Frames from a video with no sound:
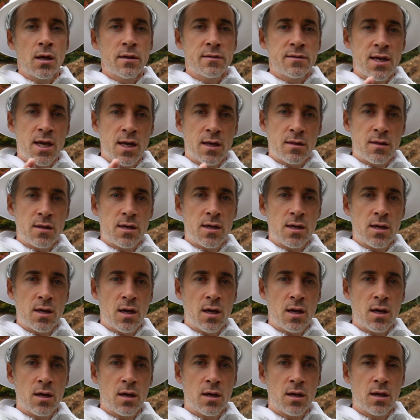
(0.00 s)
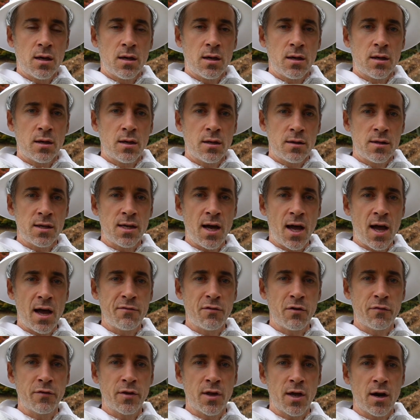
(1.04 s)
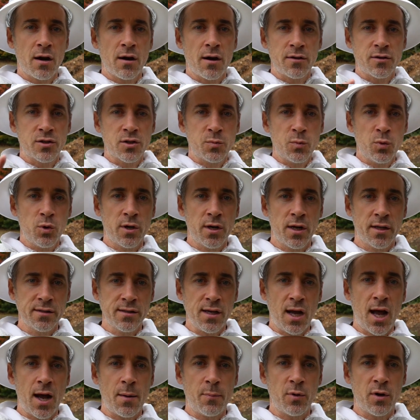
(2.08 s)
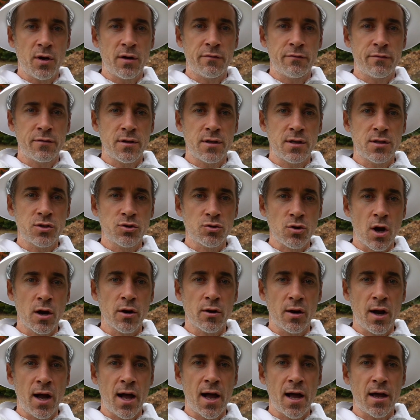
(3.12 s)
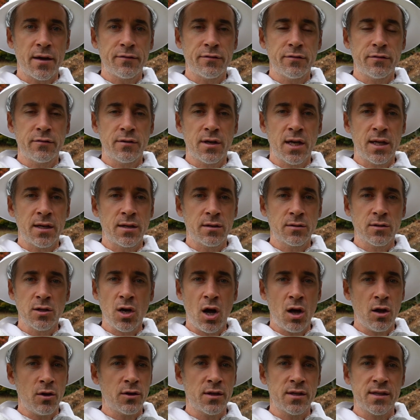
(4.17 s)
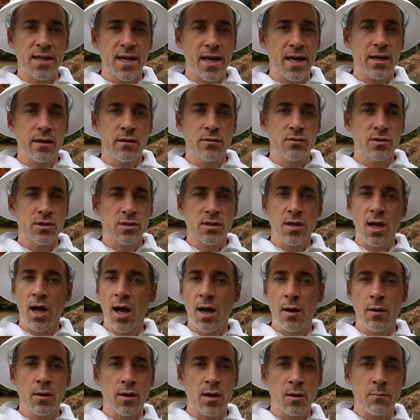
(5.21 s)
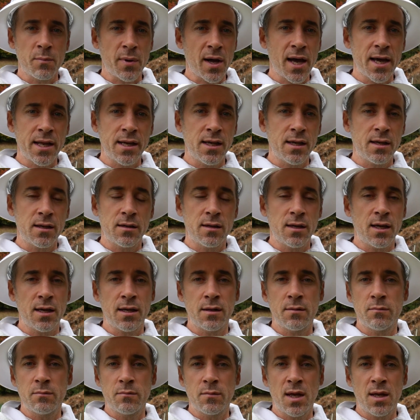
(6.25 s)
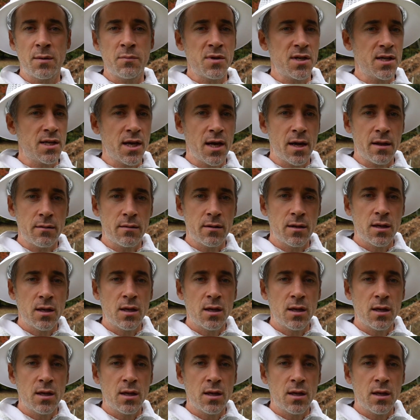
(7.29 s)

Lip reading: take the hive over there and just put it on top of the stronger hive and call it a day. Just combine it and be done.